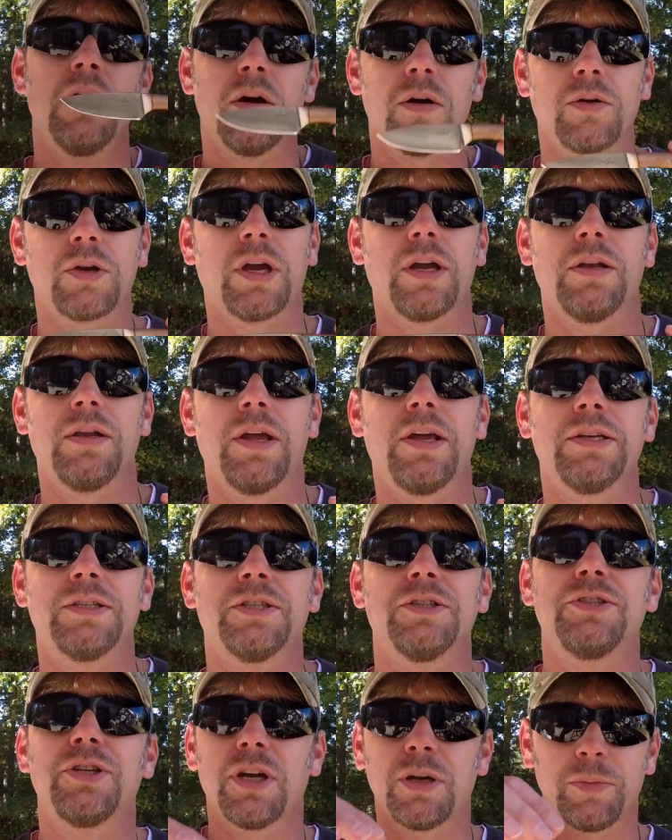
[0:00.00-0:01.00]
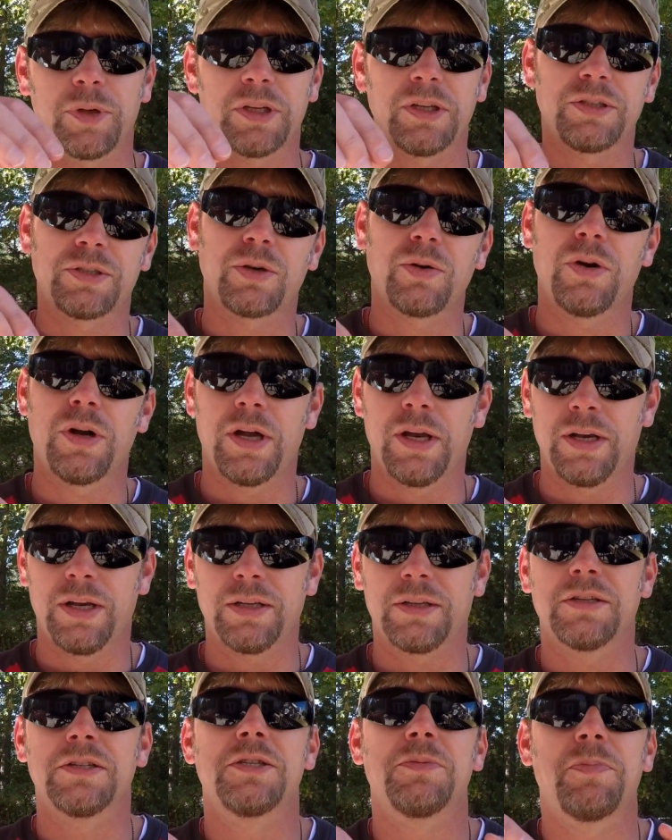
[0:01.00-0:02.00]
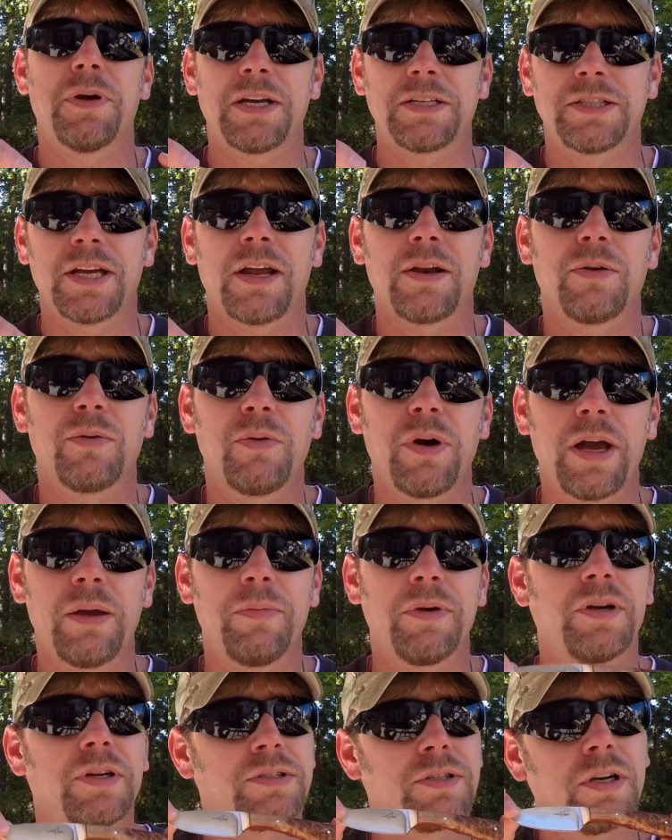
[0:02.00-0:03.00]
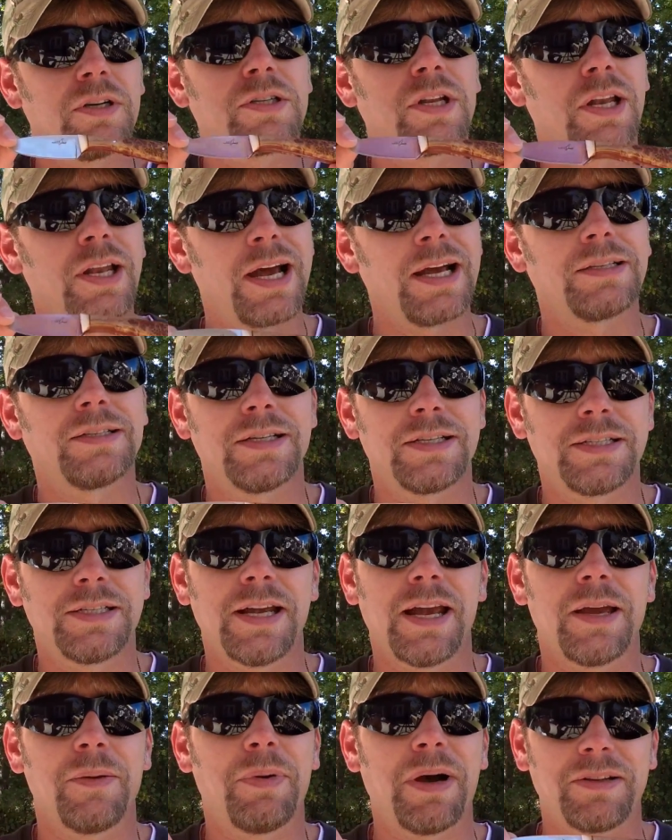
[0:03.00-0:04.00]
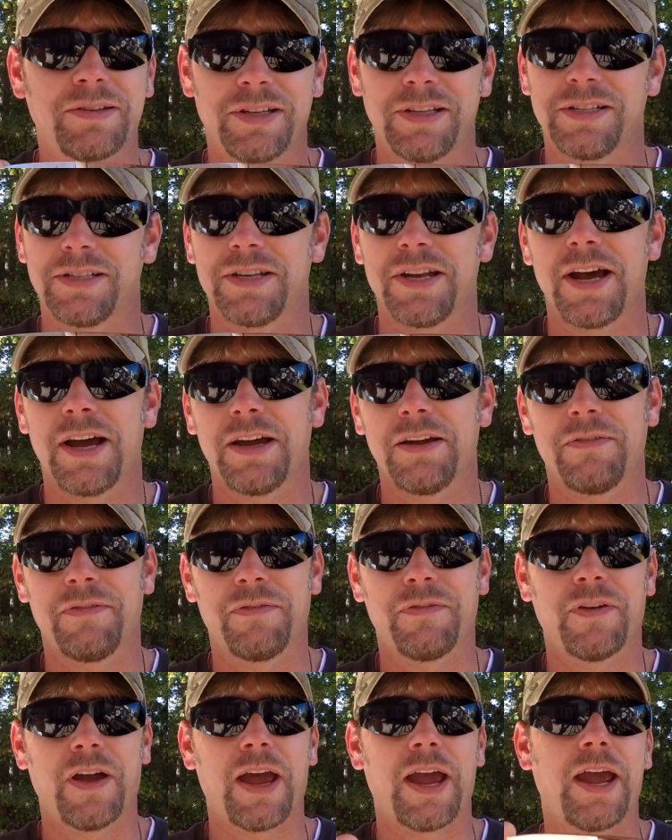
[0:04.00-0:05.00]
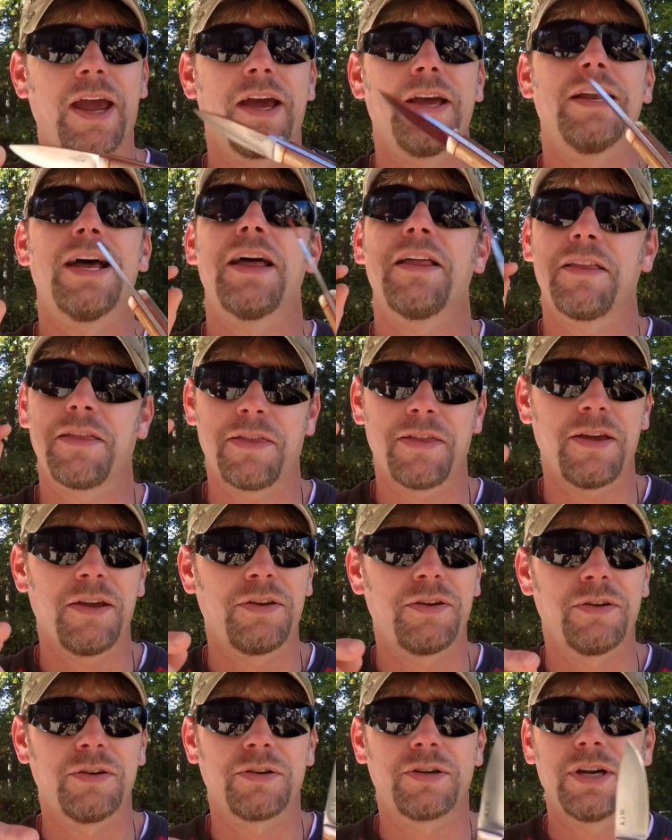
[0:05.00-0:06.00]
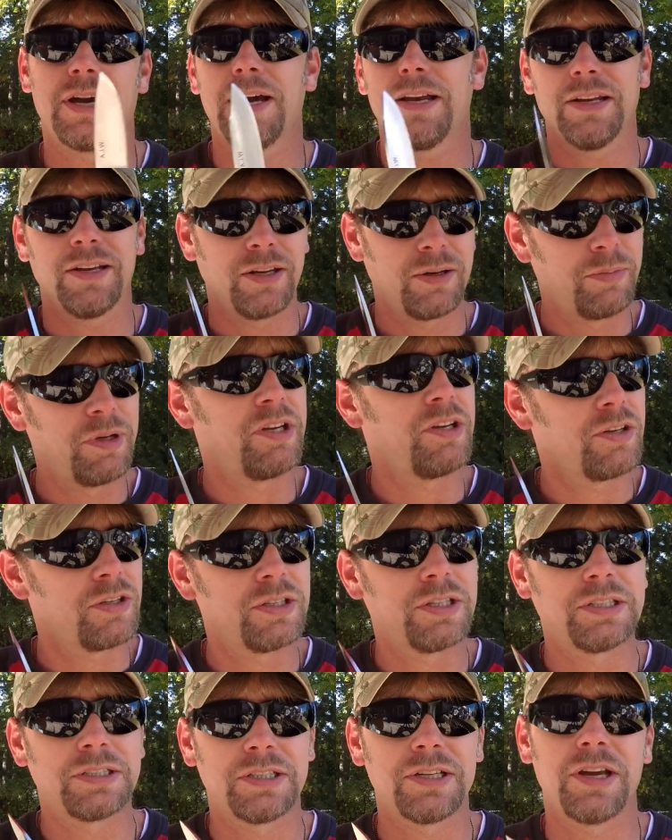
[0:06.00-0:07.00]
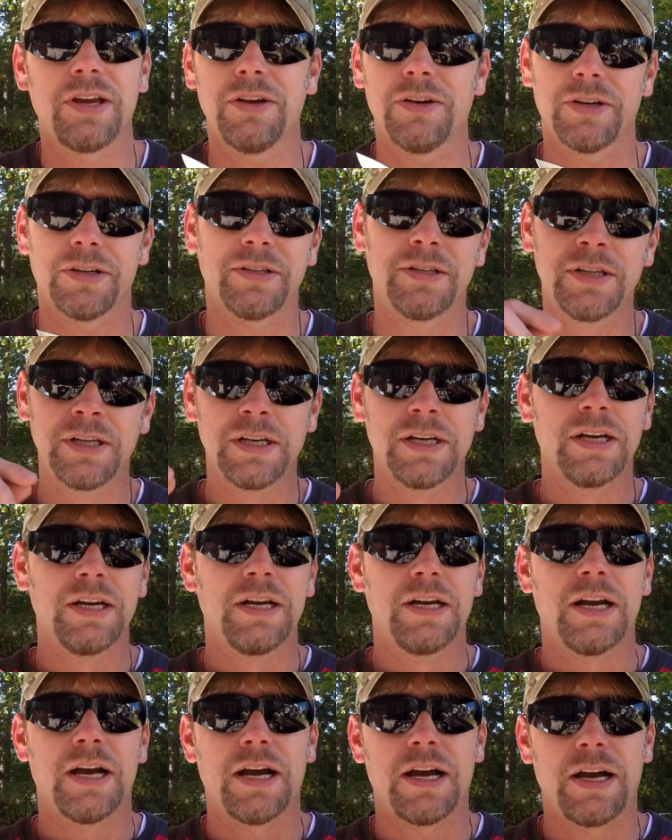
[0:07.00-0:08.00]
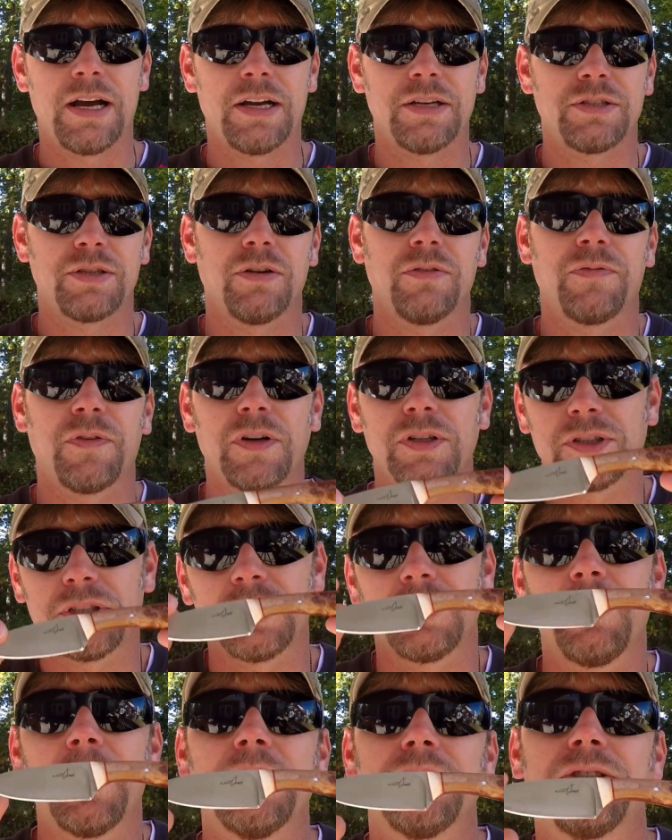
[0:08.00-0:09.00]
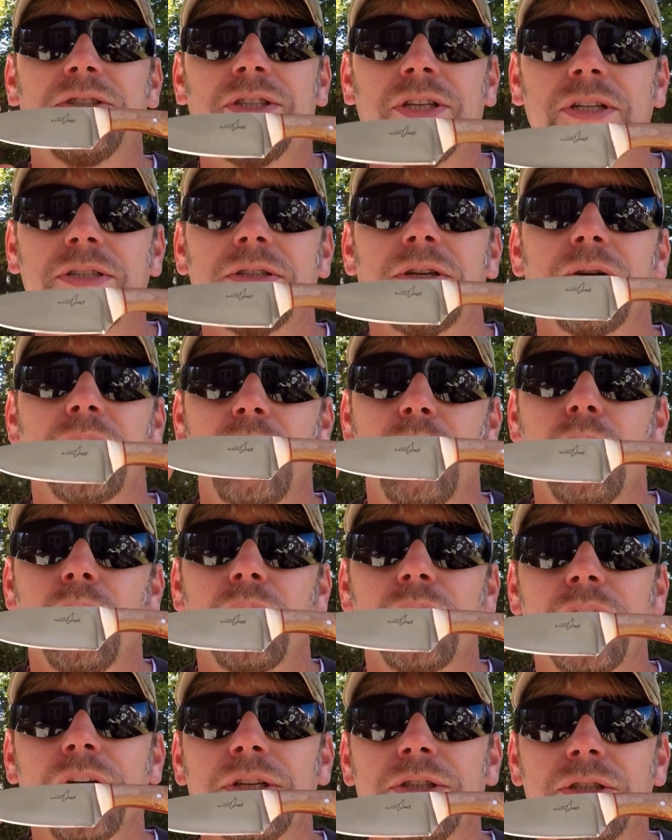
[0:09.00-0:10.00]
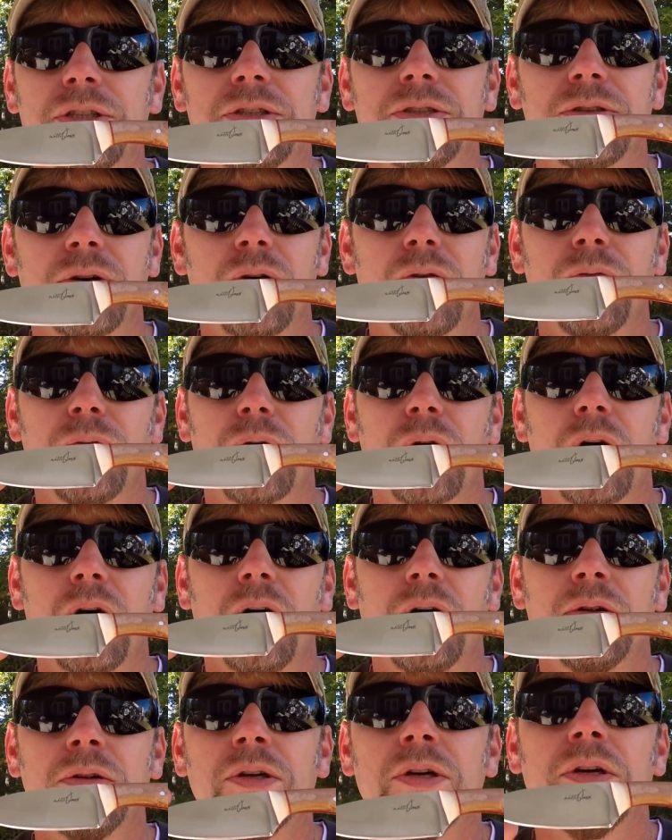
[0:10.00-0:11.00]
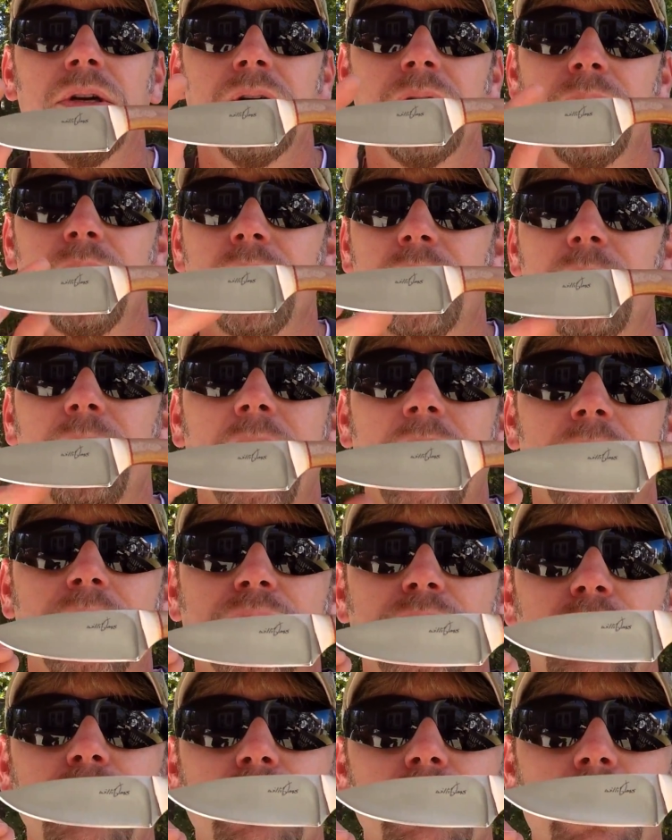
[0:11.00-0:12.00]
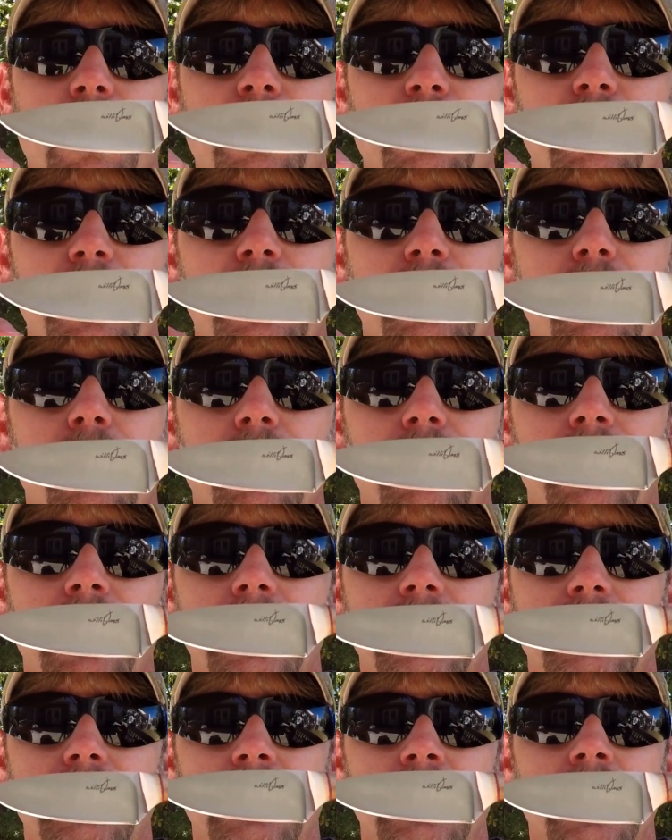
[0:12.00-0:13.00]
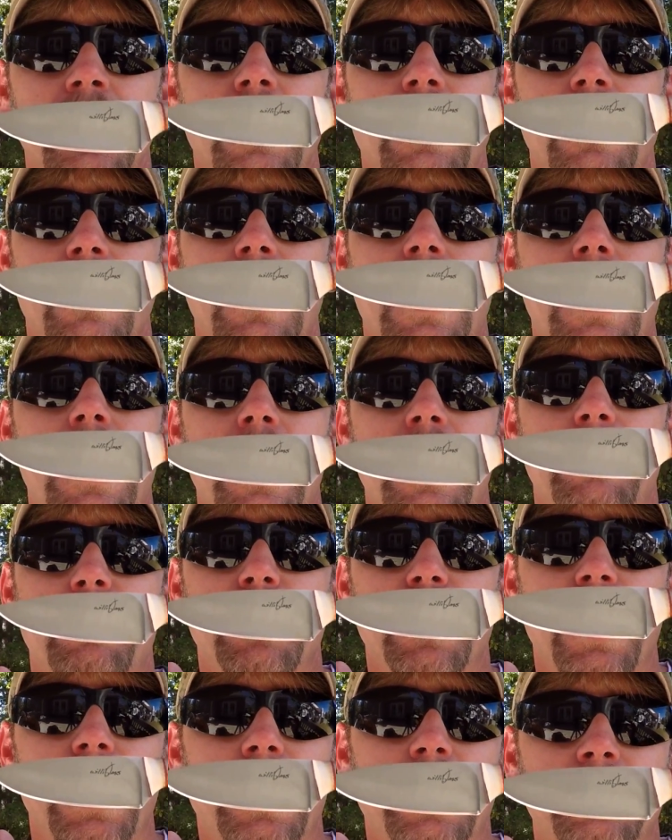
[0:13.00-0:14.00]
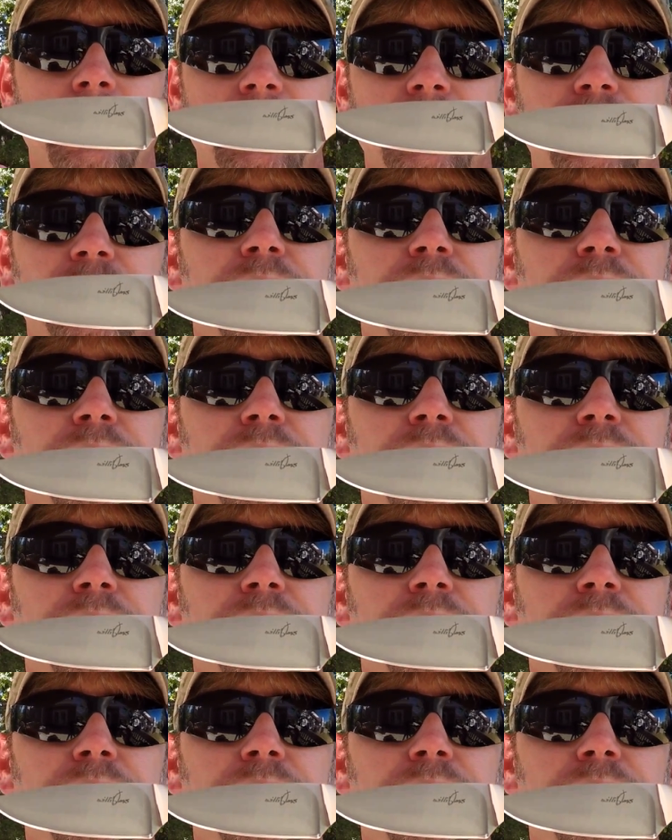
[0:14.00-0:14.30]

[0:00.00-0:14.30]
Okay, ladies and gentlemen, let's go ahead and get the specs out of the way because there's a lot to say about this knife, and I think you're kind of going to be curious to hear it. So first, it's about 6 1/4 inches overall, with about a 2 3/4 inch blade.